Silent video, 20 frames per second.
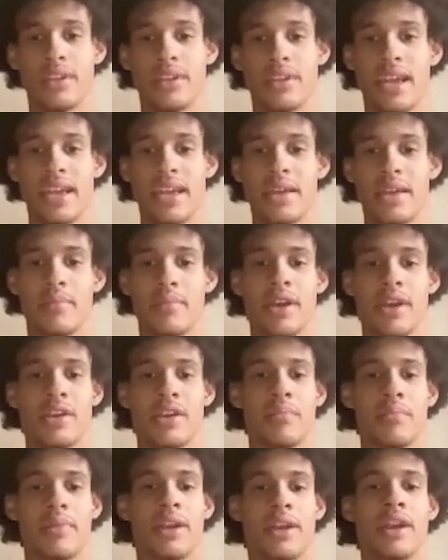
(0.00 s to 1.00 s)
They get better
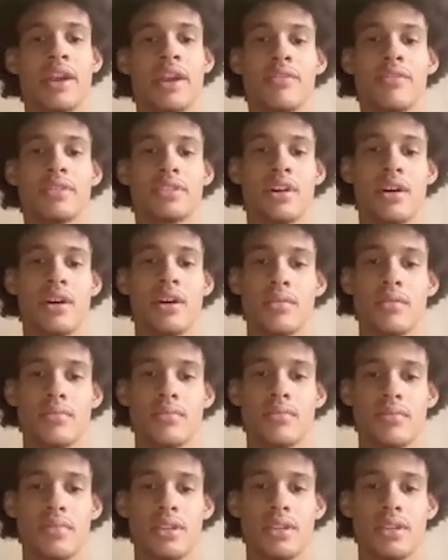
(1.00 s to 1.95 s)
and better every time.